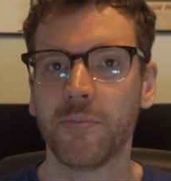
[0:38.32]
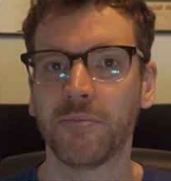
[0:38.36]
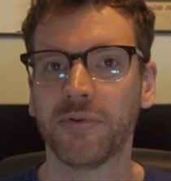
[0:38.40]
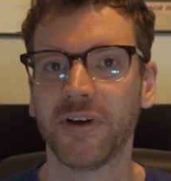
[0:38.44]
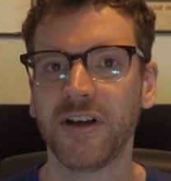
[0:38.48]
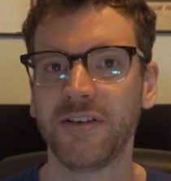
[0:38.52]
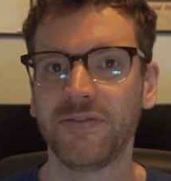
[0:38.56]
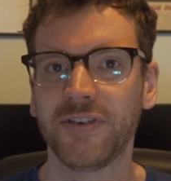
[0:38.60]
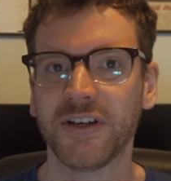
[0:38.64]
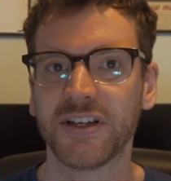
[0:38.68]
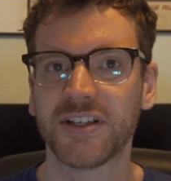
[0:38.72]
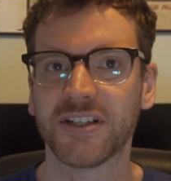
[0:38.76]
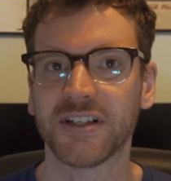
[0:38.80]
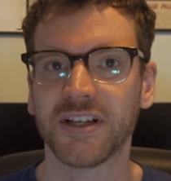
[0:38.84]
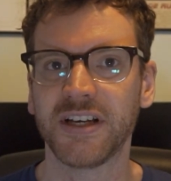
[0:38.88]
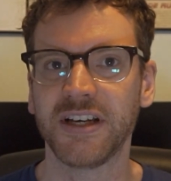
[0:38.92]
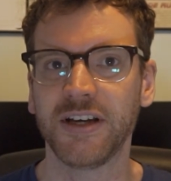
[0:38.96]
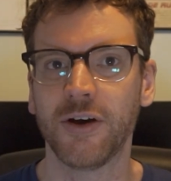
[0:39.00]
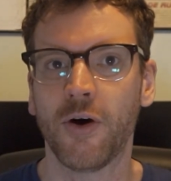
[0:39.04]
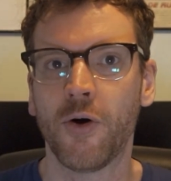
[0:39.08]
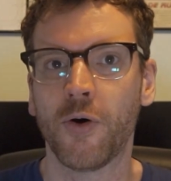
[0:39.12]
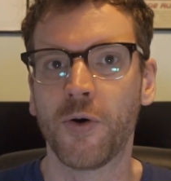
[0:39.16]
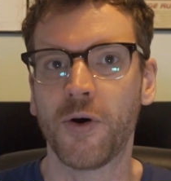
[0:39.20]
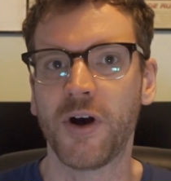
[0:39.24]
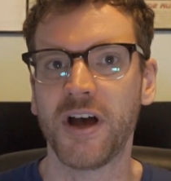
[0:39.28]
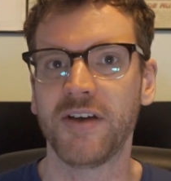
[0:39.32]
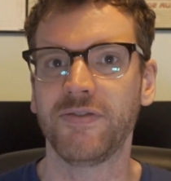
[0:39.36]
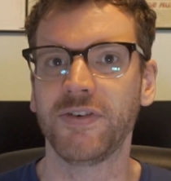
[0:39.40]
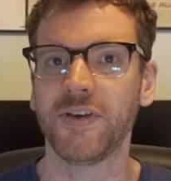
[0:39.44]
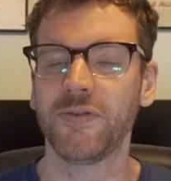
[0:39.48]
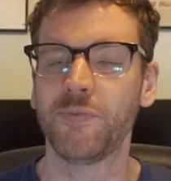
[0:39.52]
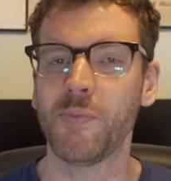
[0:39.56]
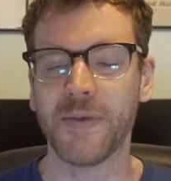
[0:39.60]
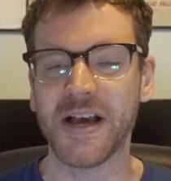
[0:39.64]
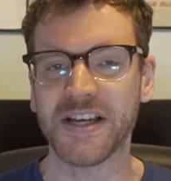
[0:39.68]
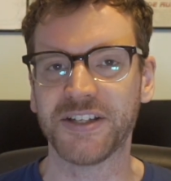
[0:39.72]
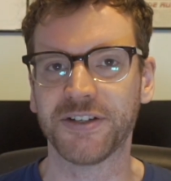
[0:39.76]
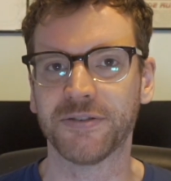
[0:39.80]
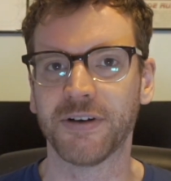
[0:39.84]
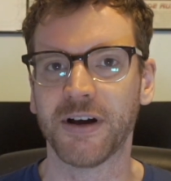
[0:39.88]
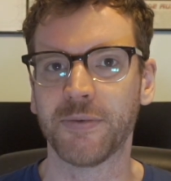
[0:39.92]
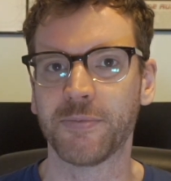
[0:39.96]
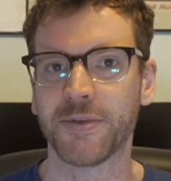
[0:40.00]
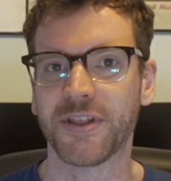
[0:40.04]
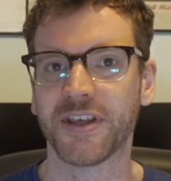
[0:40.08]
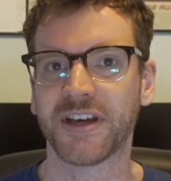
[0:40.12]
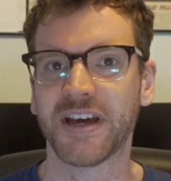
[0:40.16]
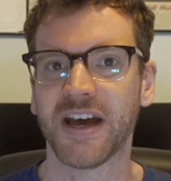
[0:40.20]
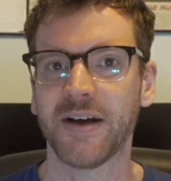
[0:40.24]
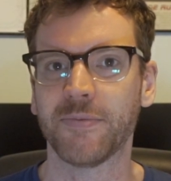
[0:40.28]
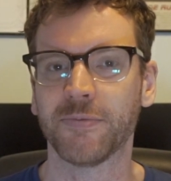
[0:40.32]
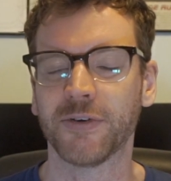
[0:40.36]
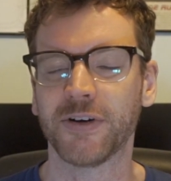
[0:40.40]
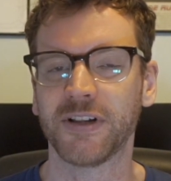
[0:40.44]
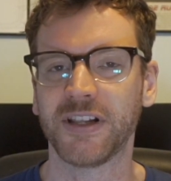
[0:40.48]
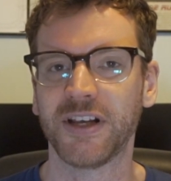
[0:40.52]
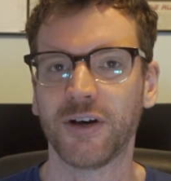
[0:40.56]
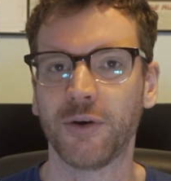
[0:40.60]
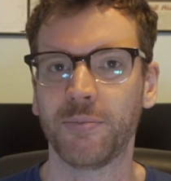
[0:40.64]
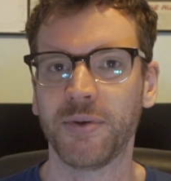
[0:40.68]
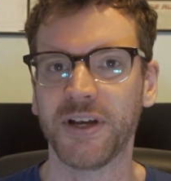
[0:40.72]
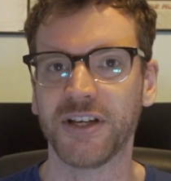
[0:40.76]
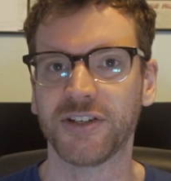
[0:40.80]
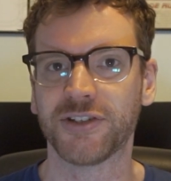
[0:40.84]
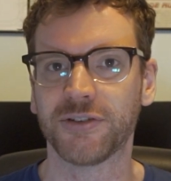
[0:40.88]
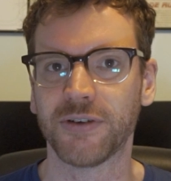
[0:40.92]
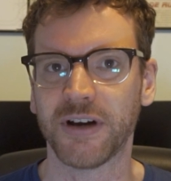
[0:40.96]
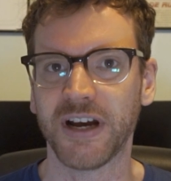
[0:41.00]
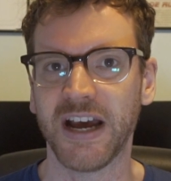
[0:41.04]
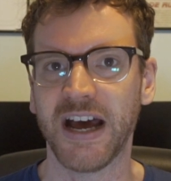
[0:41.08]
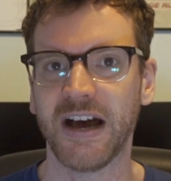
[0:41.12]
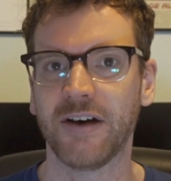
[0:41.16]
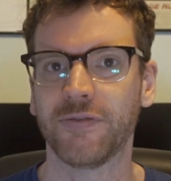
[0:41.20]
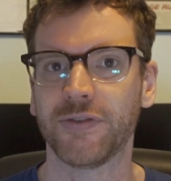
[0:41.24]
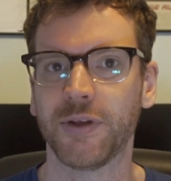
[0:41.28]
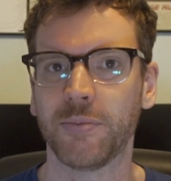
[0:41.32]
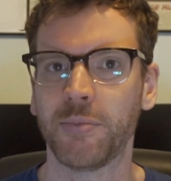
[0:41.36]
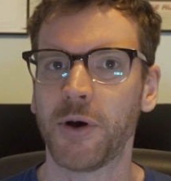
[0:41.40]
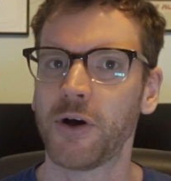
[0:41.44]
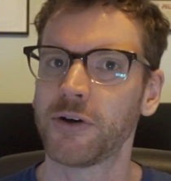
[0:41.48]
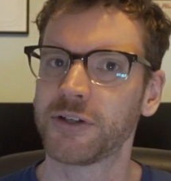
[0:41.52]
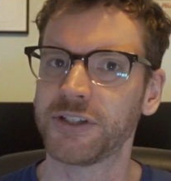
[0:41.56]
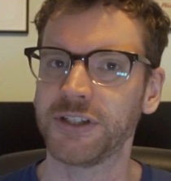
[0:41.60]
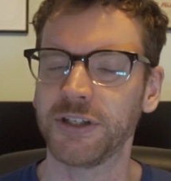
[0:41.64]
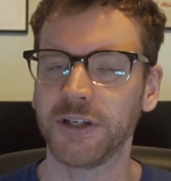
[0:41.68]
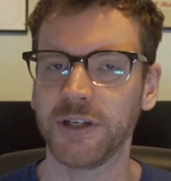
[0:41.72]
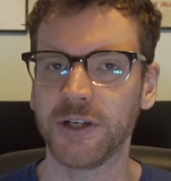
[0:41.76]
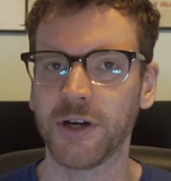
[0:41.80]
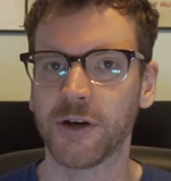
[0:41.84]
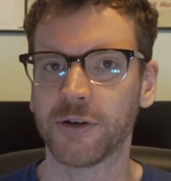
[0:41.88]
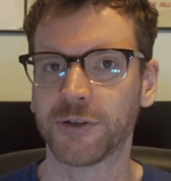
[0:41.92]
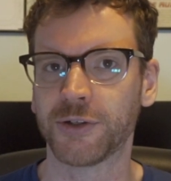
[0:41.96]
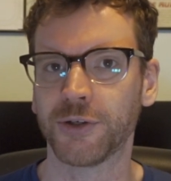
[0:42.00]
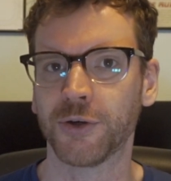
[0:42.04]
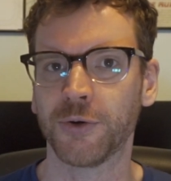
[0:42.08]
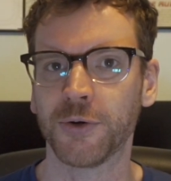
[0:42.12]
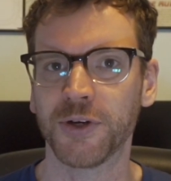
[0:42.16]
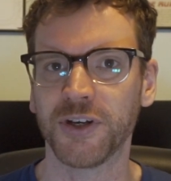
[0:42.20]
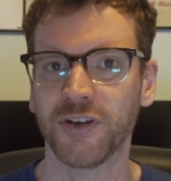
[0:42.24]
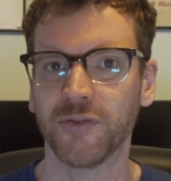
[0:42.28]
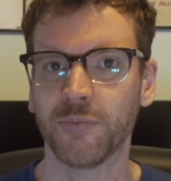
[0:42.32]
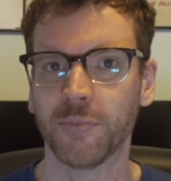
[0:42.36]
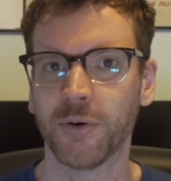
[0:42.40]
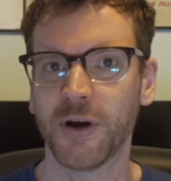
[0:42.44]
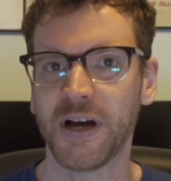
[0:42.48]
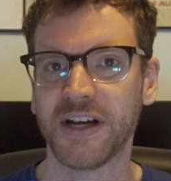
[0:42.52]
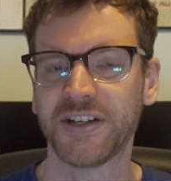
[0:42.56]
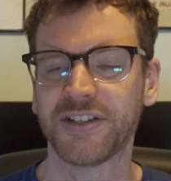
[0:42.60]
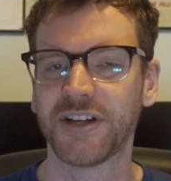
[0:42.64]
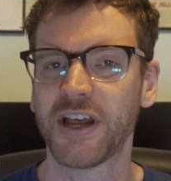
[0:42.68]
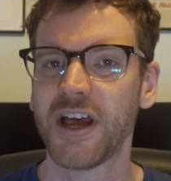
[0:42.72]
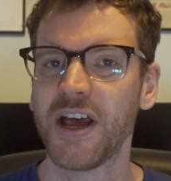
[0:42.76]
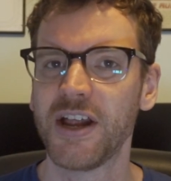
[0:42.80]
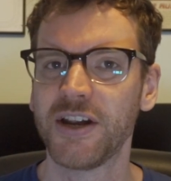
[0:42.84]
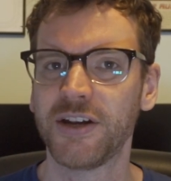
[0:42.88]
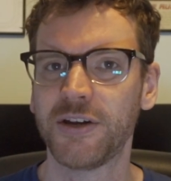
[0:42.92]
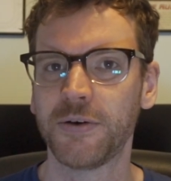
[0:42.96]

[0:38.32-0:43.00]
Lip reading: previously, or if you've messed around with the camera a little bit straight out of the box and you're not sure what you've pressed,